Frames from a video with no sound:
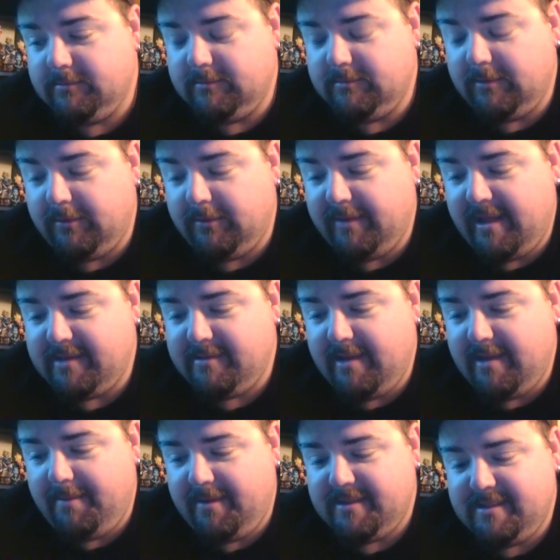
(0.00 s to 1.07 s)
Well, that
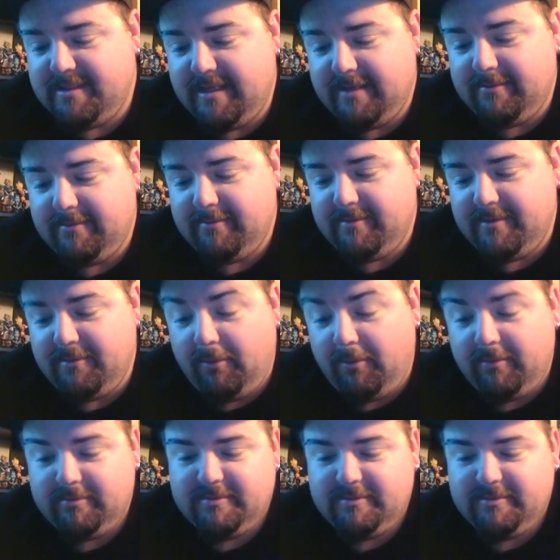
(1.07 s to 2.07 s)
much debt. Well,